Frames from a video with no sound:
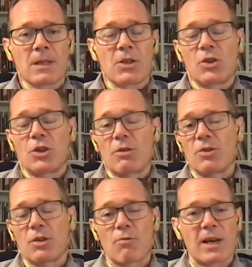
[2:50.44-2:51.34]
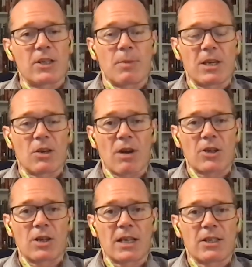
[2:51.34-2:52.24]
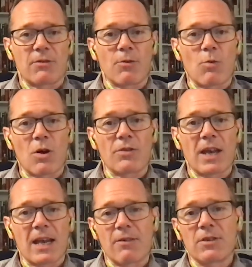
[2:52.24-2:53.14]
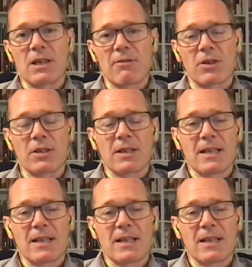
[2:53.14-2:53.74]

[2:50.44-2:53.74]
The students are really to be congratulated for what they have delivered.